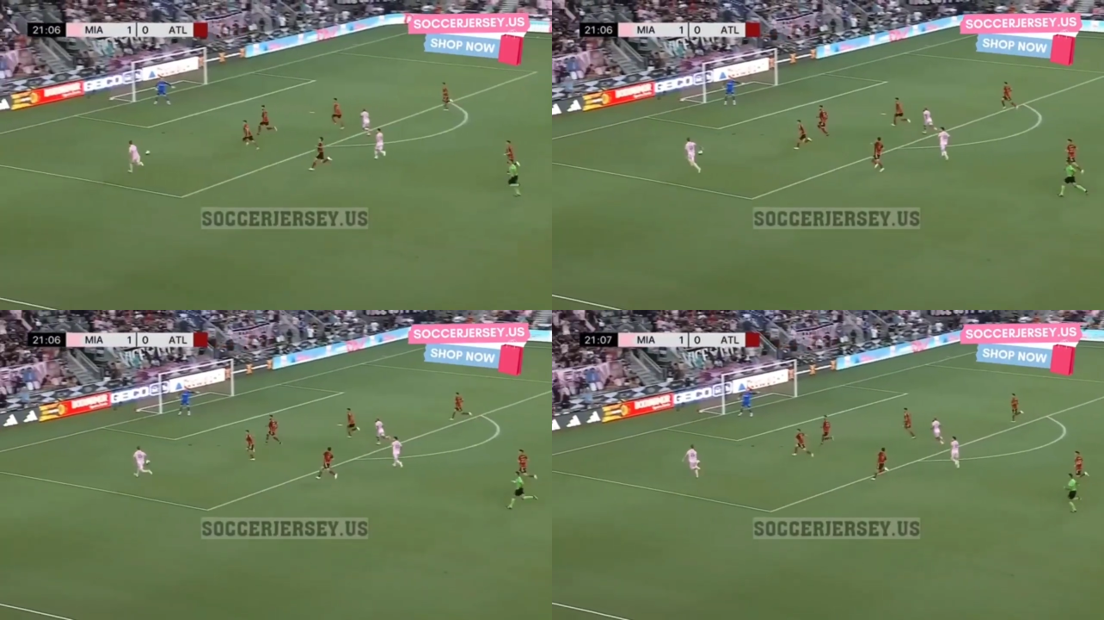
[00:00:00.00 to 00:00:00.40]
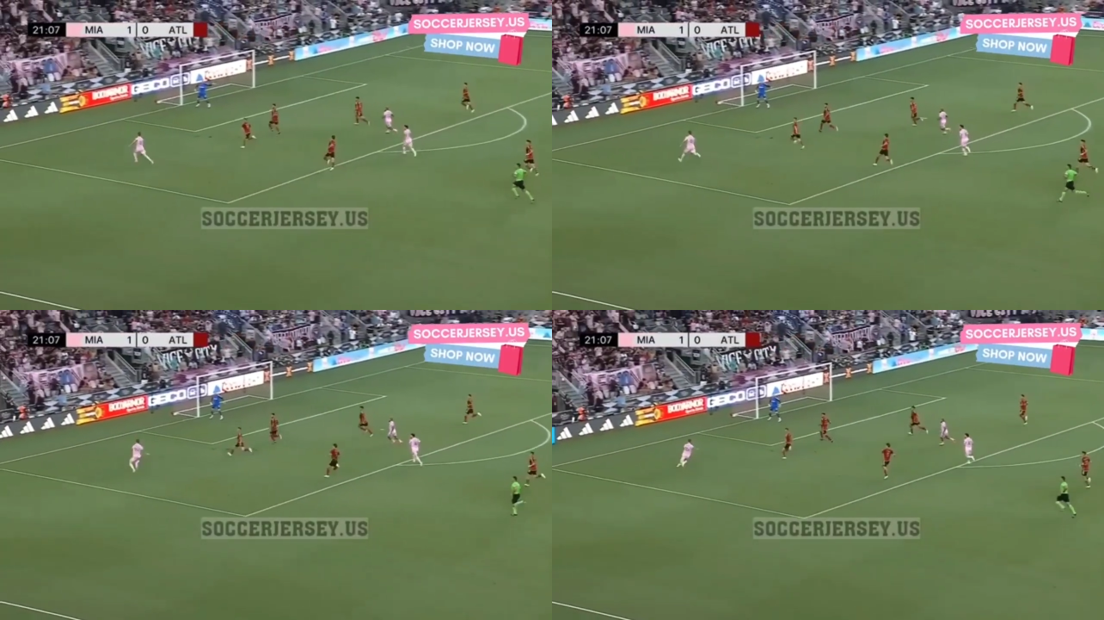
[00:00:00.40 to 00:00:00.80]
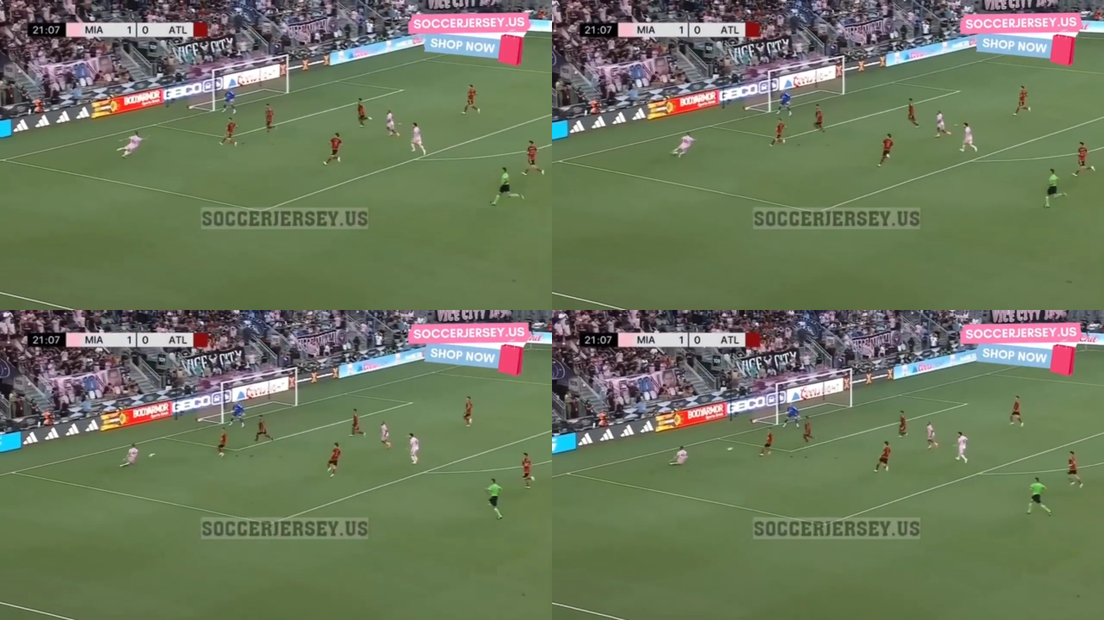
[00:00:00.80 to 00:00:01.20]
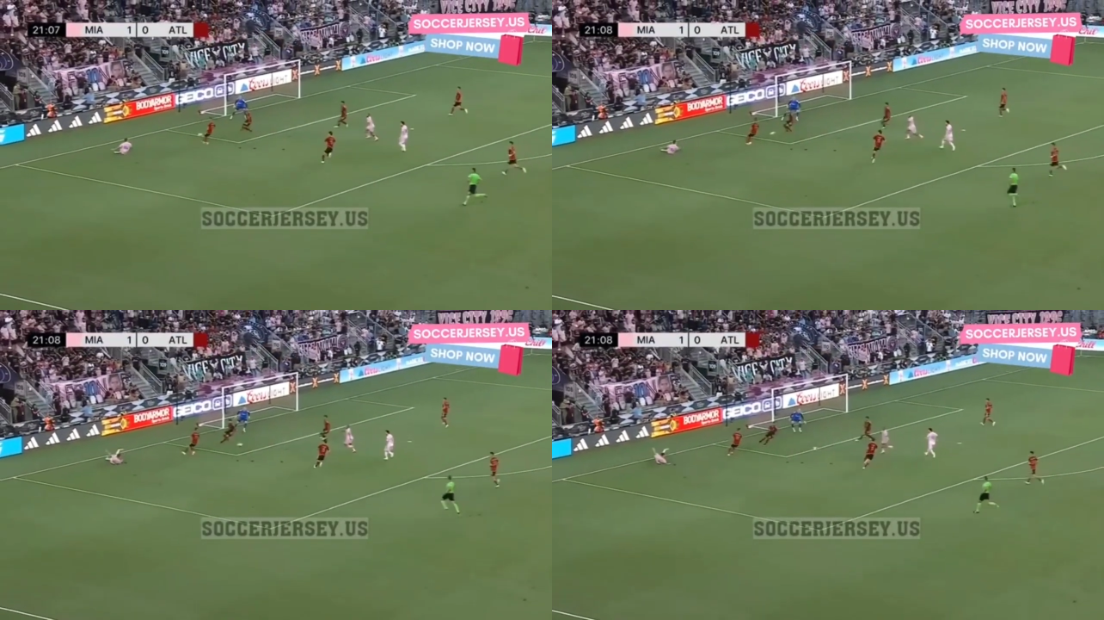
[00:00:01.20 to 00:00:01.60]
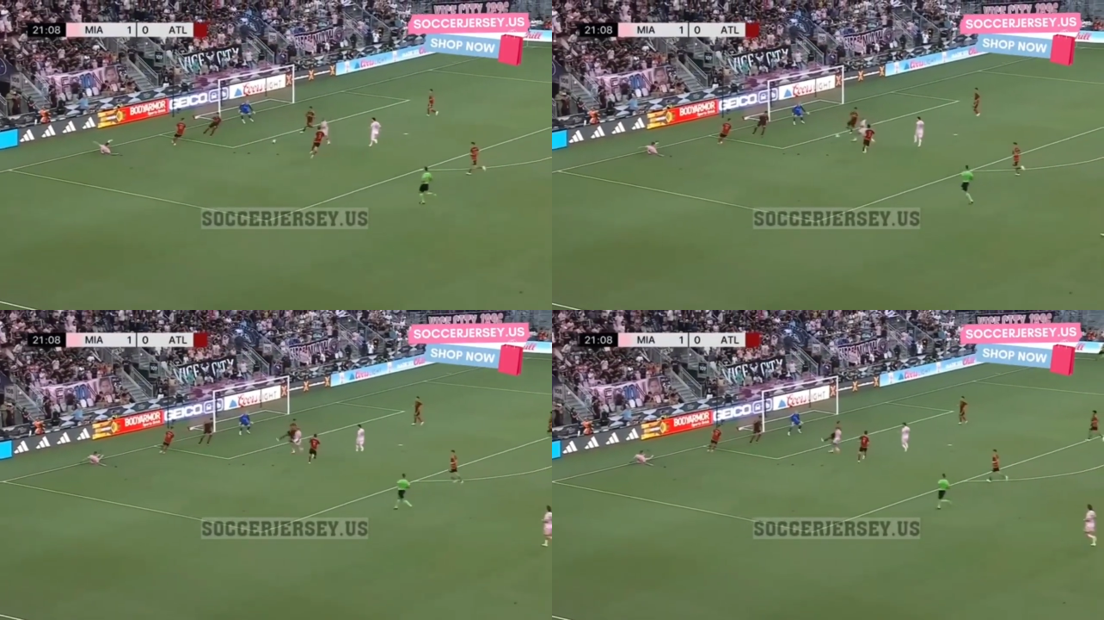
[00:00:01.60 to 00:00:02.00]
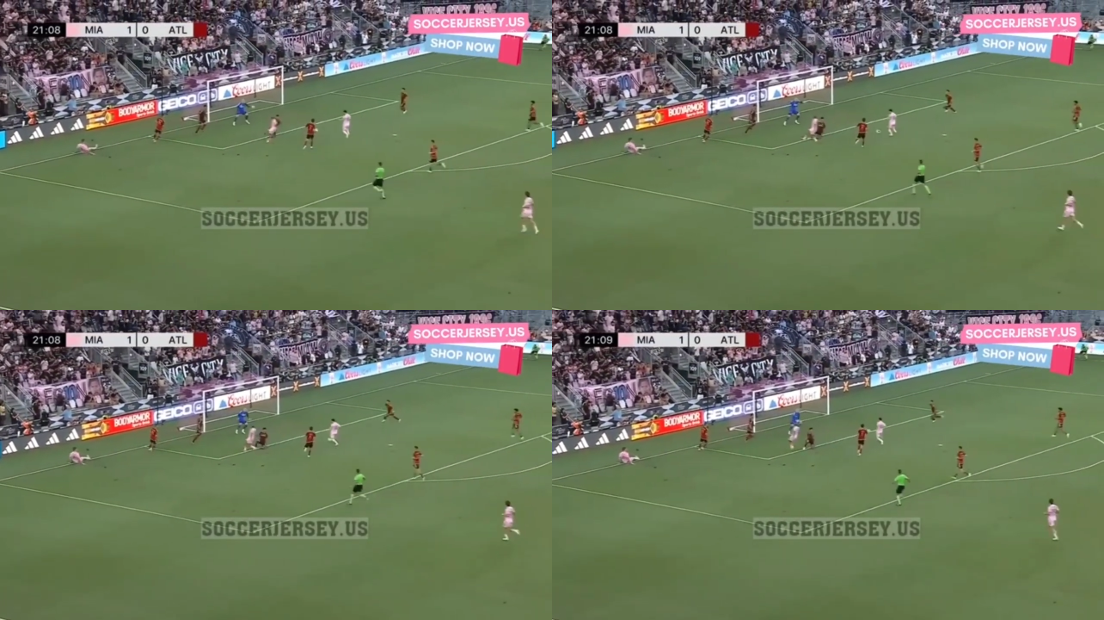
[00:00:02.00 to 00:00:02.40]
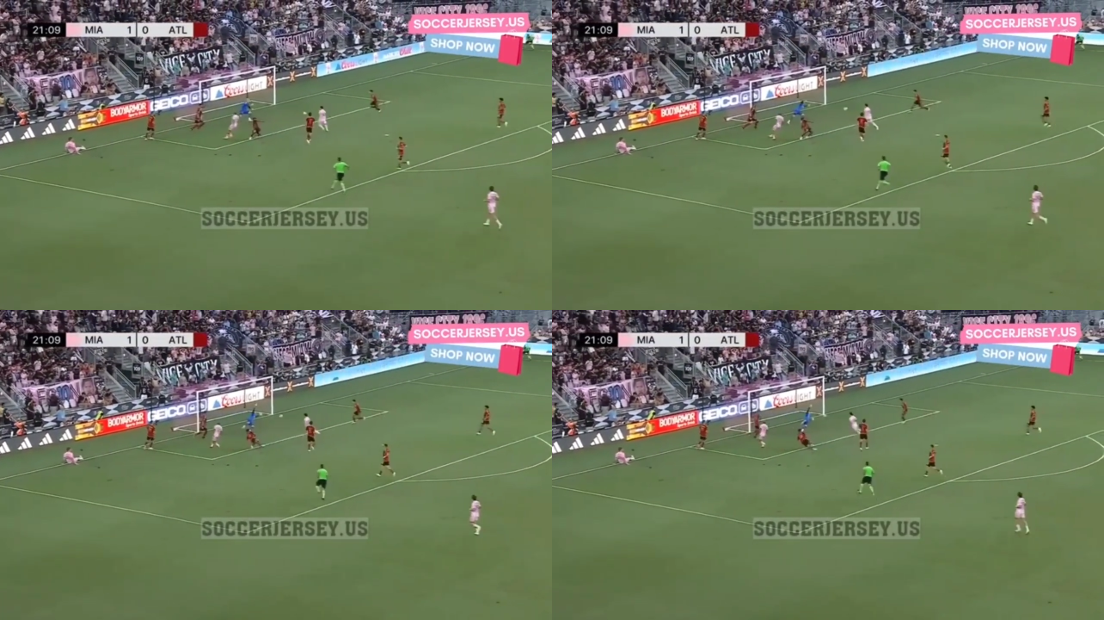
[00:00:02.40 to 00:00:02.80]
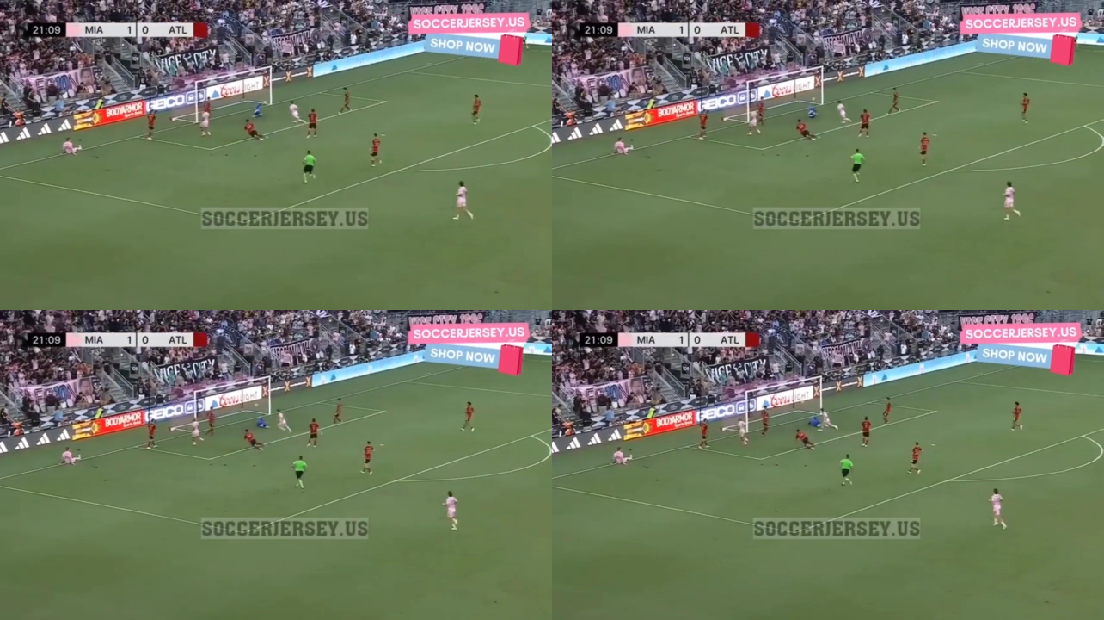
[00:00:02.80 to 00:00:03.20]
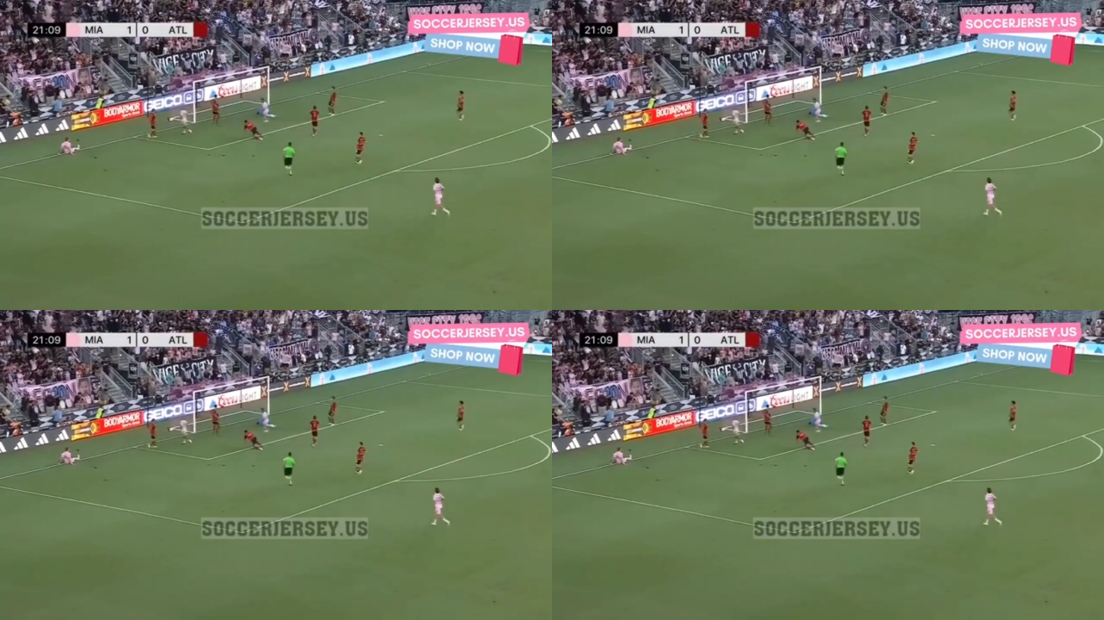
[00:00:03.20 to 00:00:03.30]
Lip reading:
(no speaker visible)